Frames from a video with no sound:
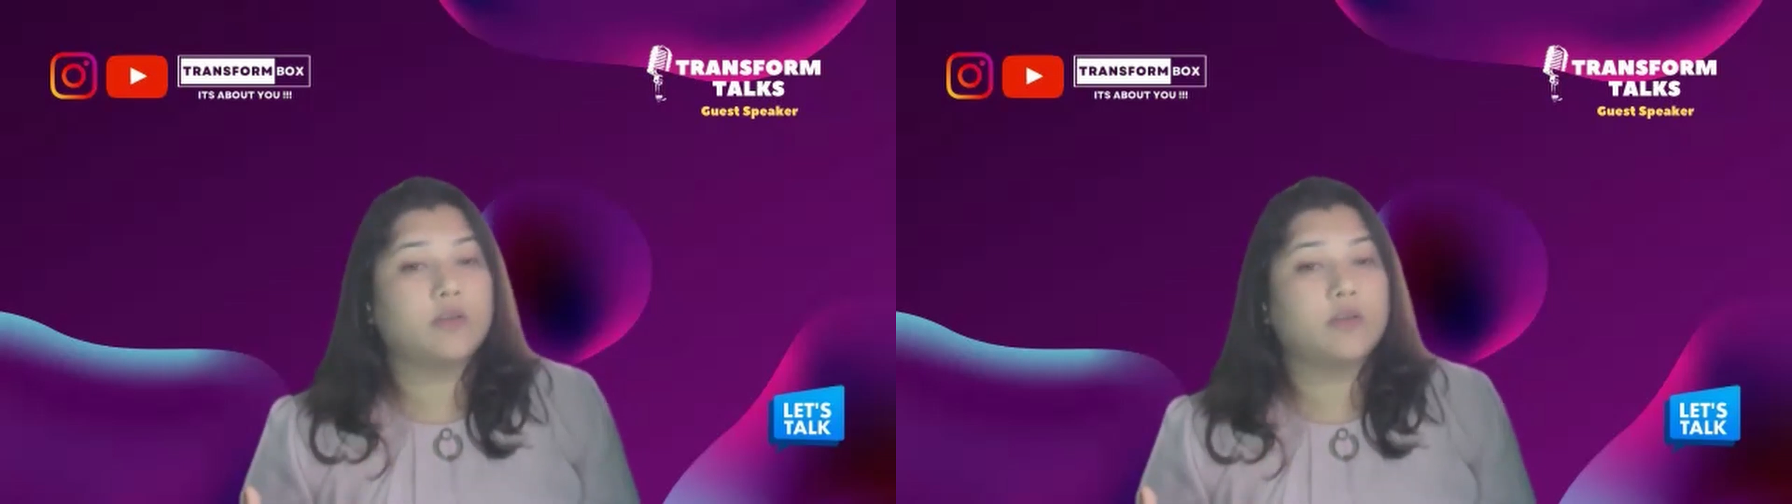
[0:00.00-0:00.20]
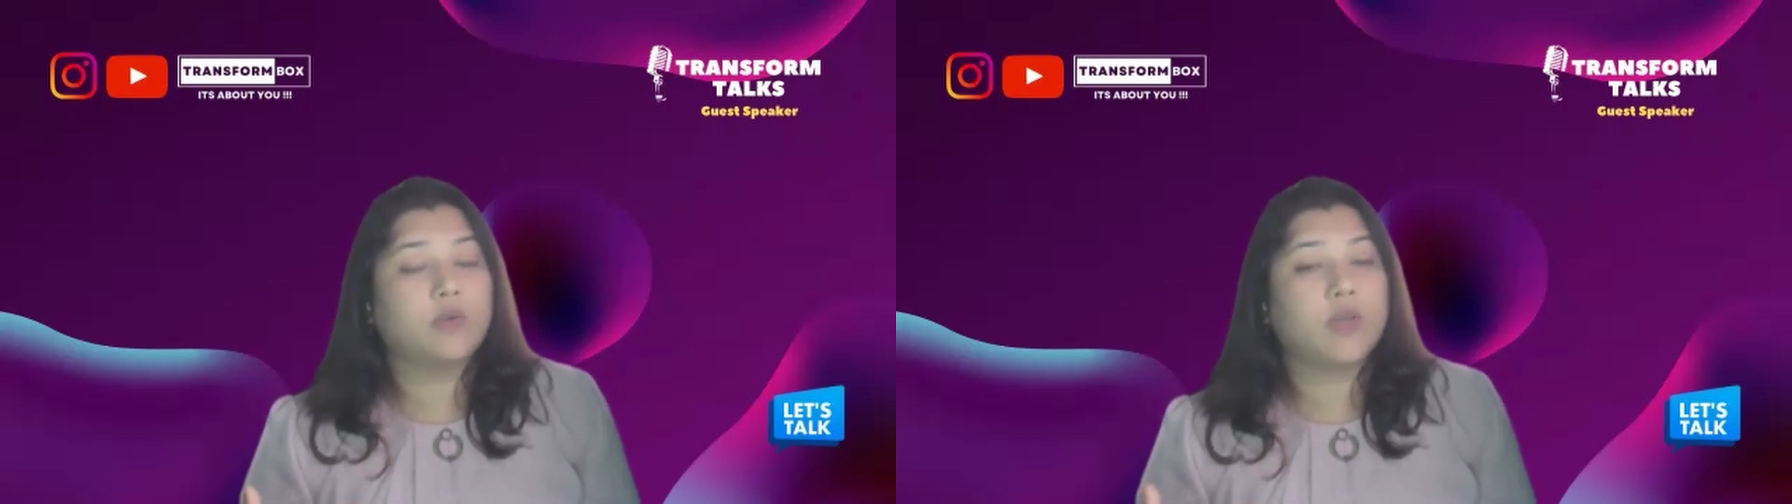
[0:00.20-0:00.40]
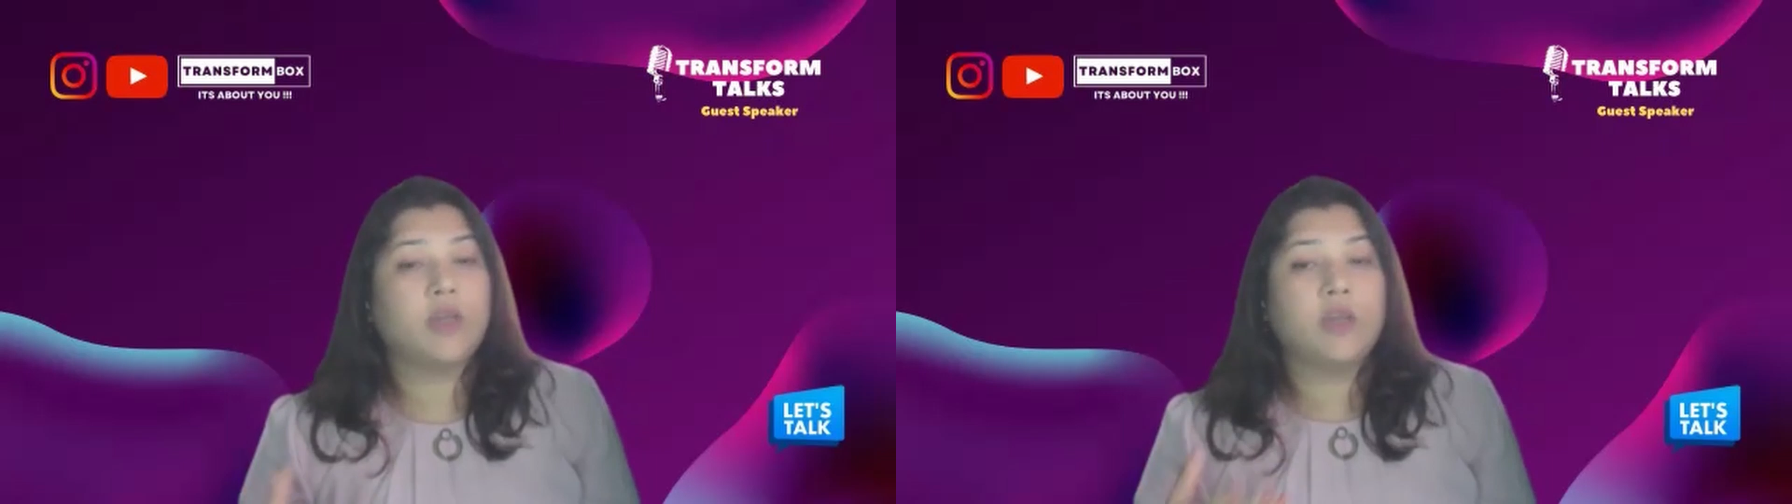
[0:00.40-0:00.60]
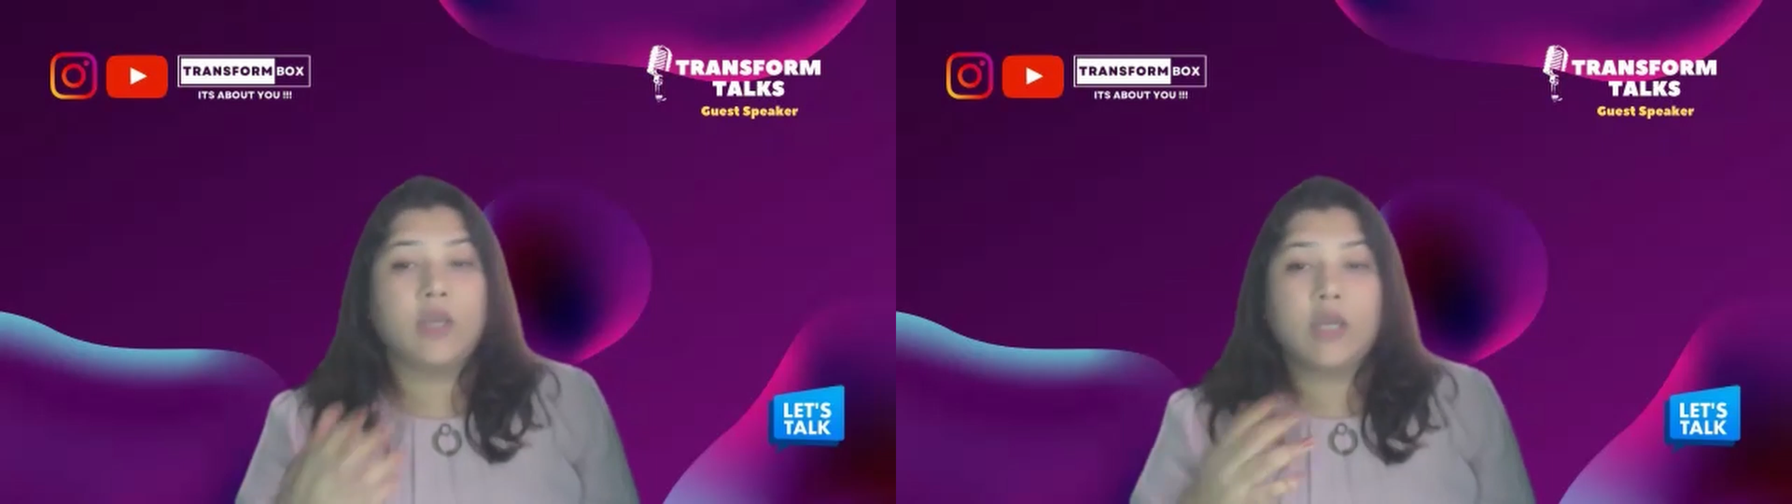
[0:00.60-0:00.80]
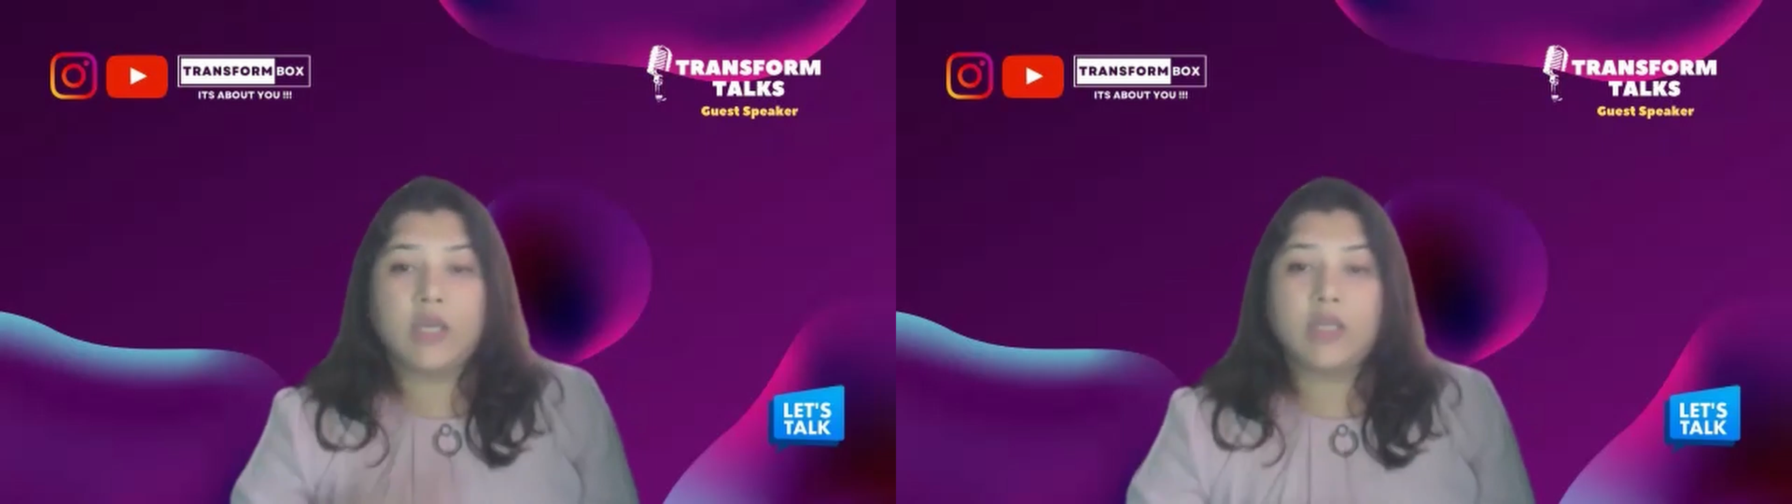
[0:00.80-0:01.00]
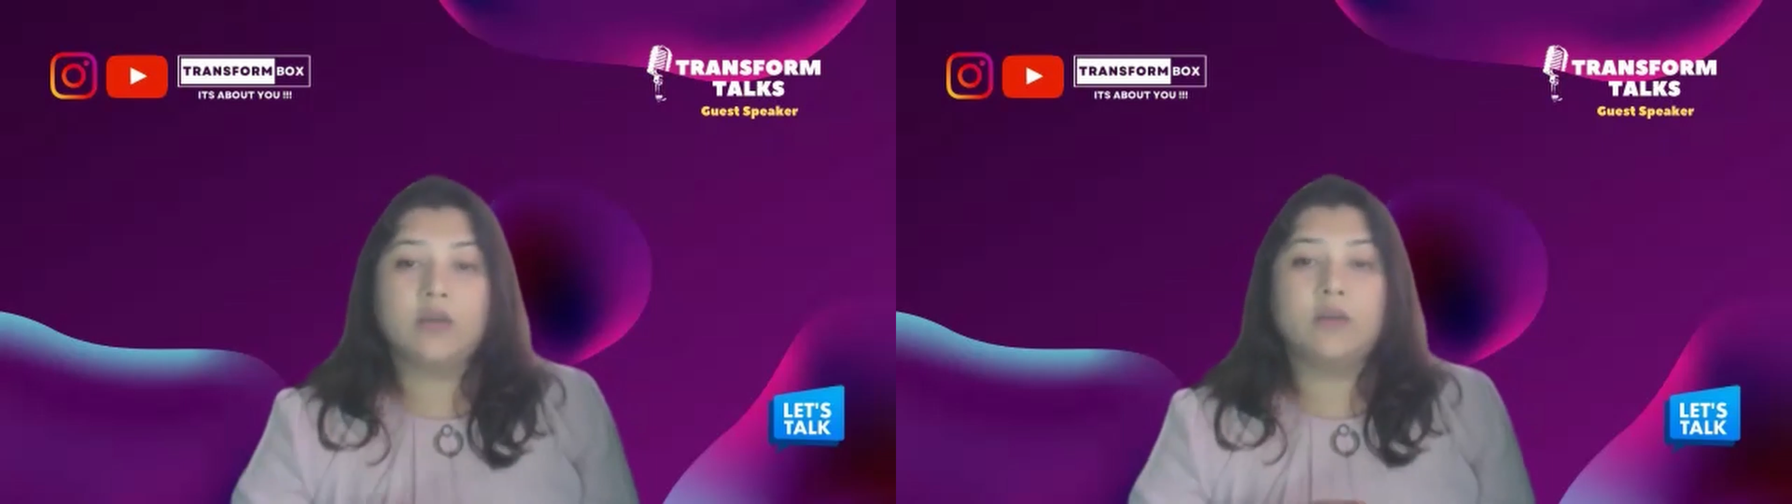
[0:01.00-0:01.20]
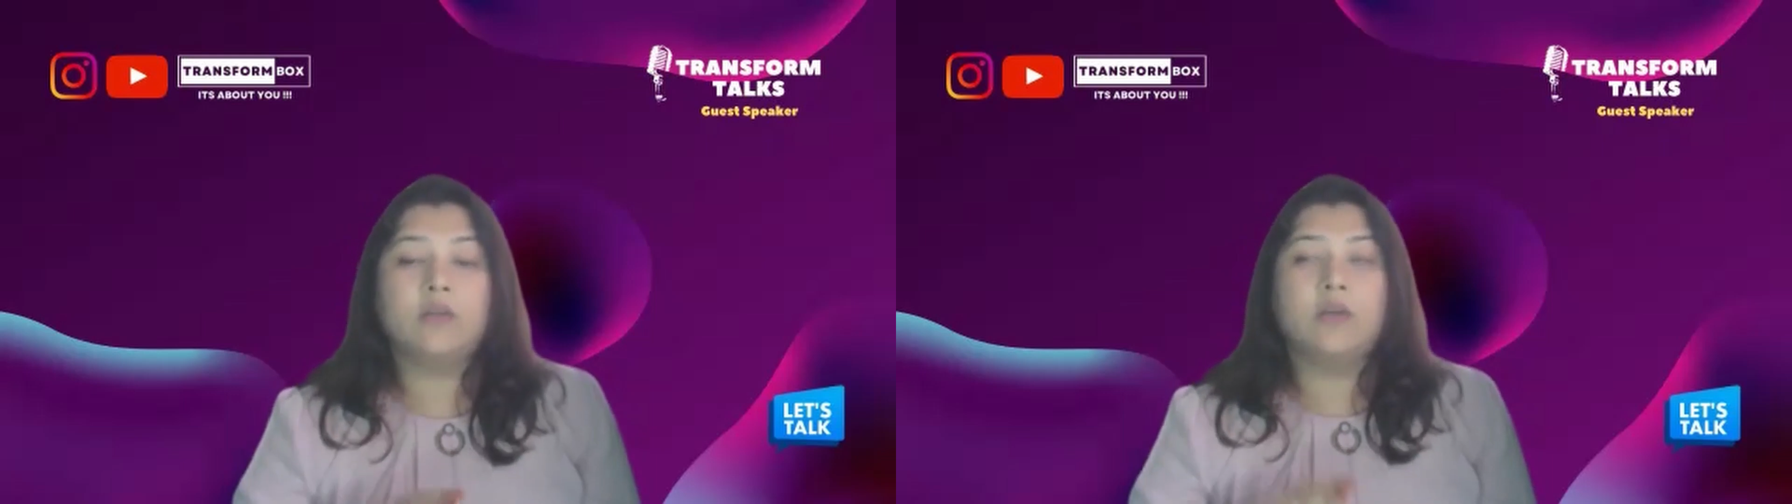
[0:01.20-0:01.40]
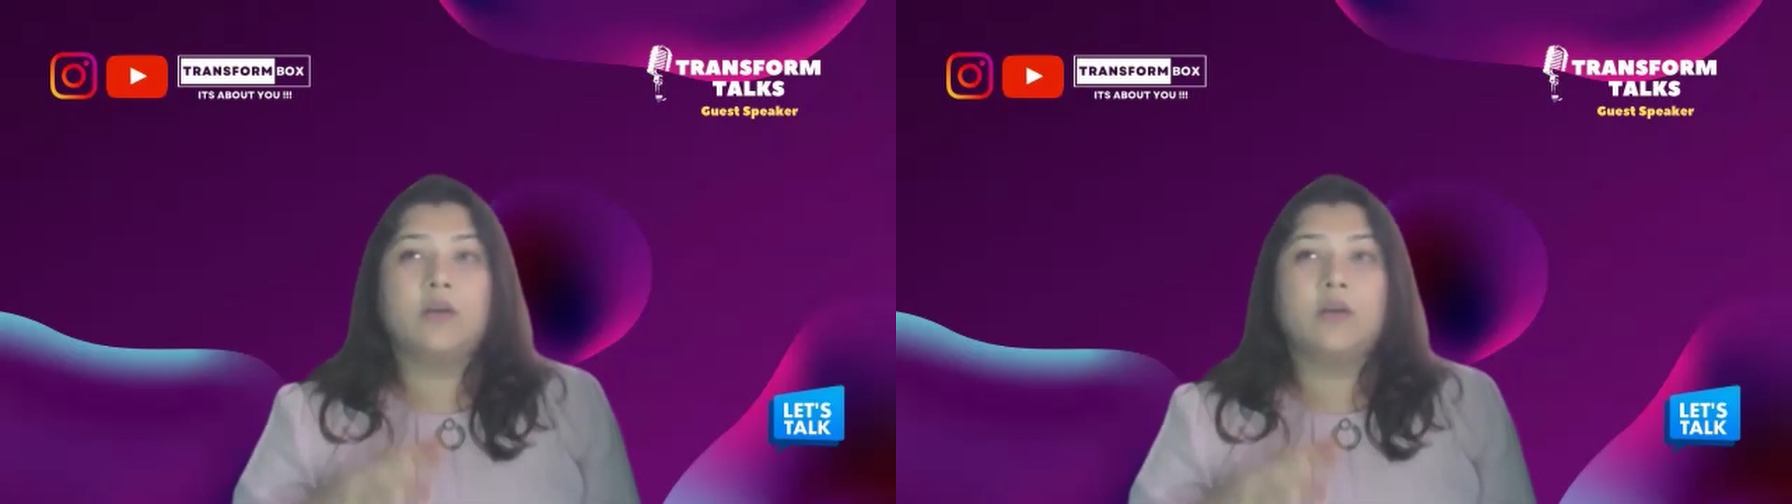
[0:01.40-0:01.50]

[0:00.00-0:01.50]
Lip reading: Okay. Either